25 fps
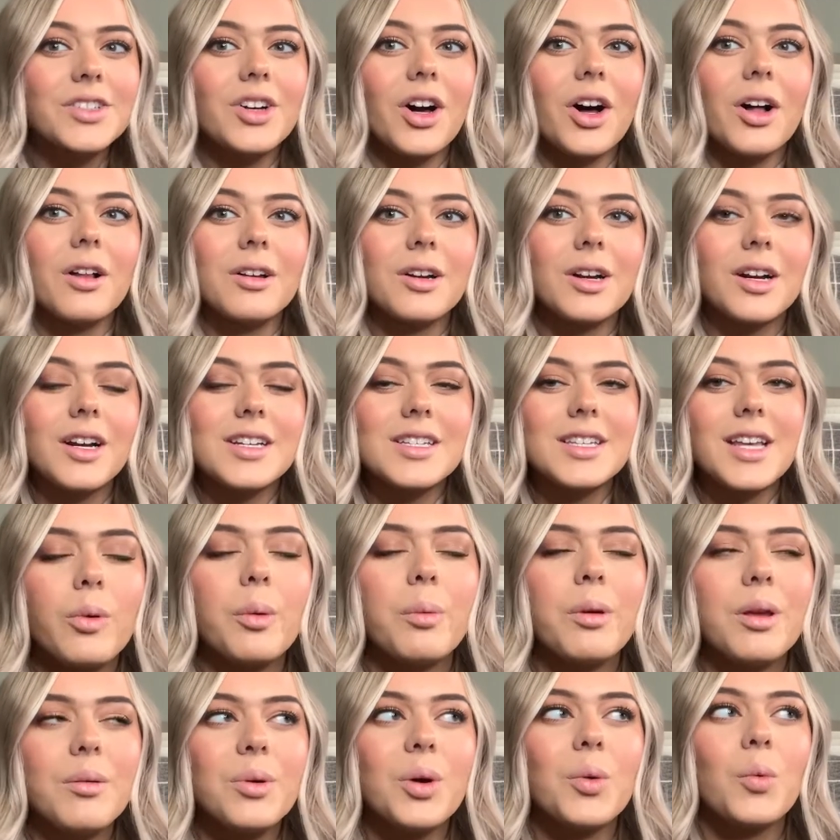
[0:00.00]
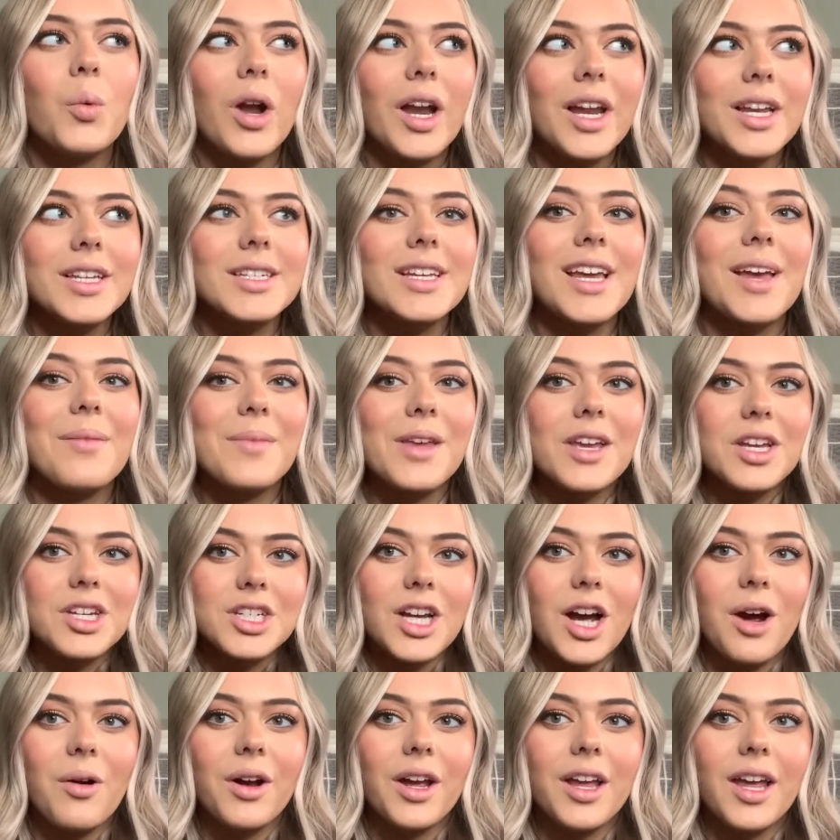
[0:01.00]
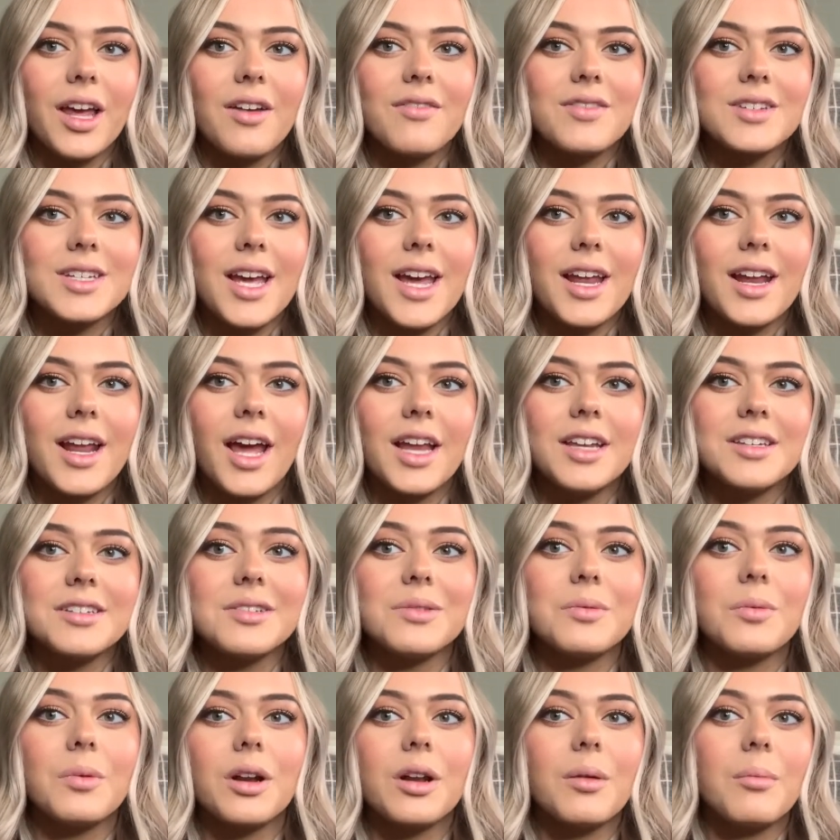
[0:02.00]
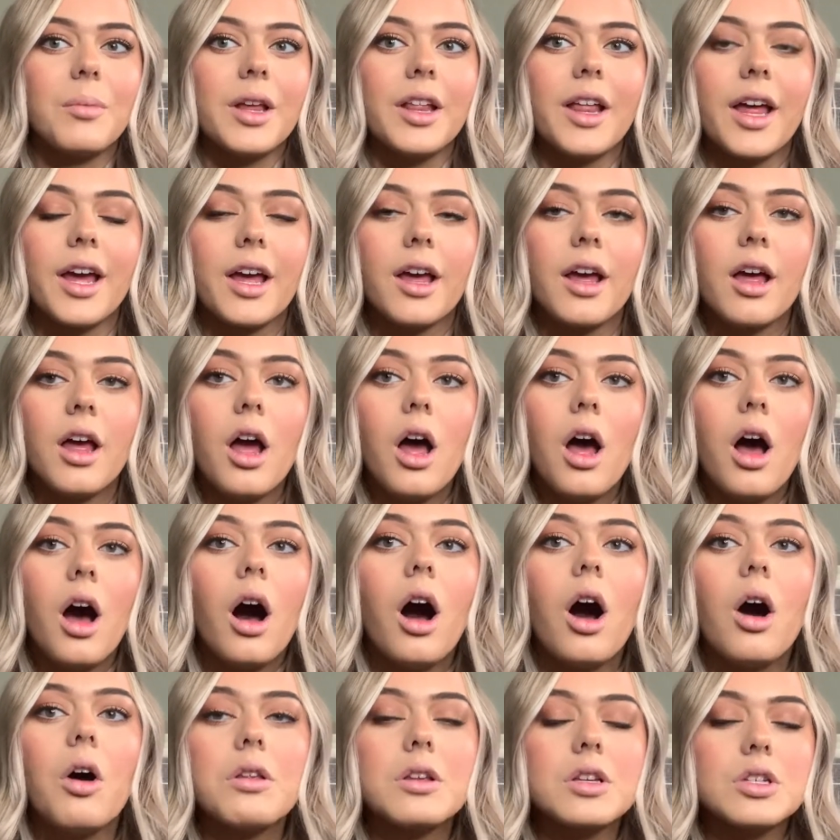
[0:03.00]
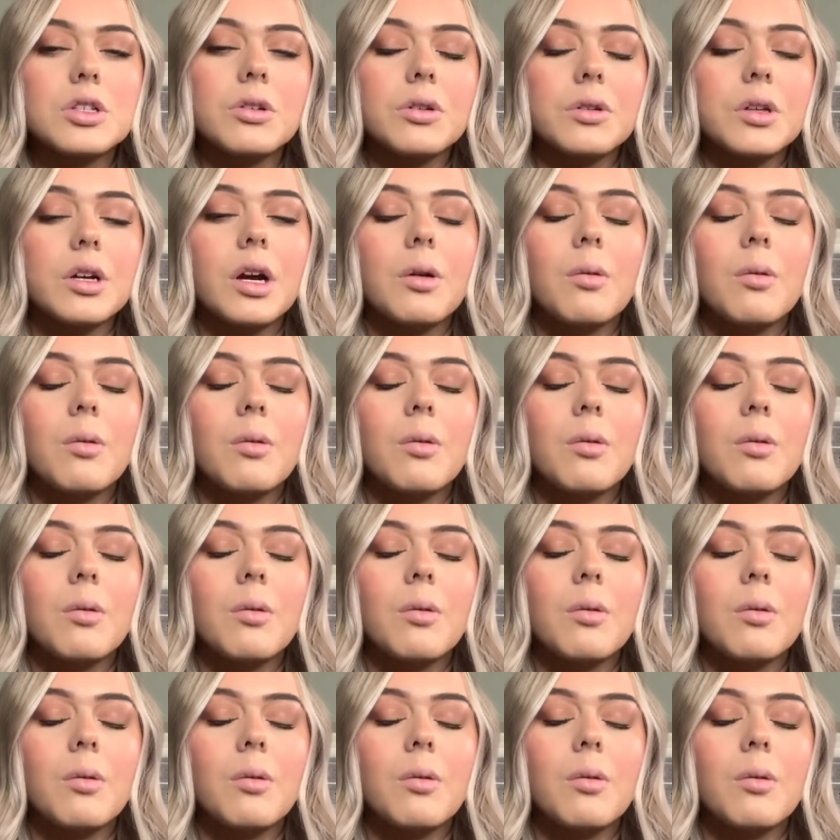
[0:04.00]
There were people wanting to get me a shower gift, and I didn't want to be like, oh, the stroller I